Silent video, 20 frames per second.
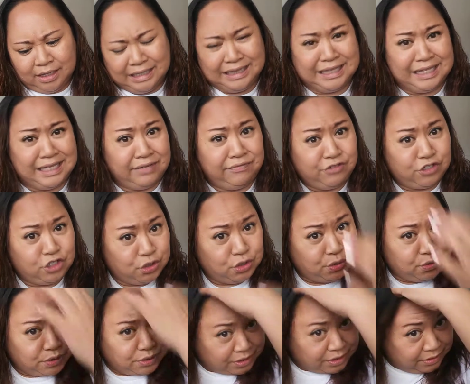leaf
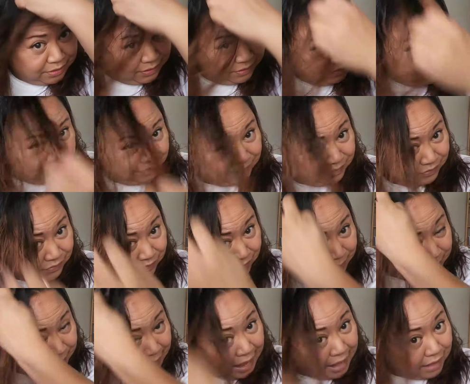juice
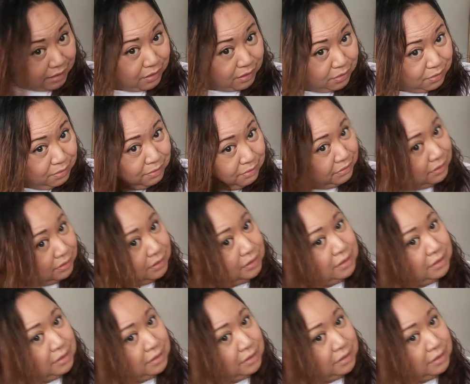from aloe.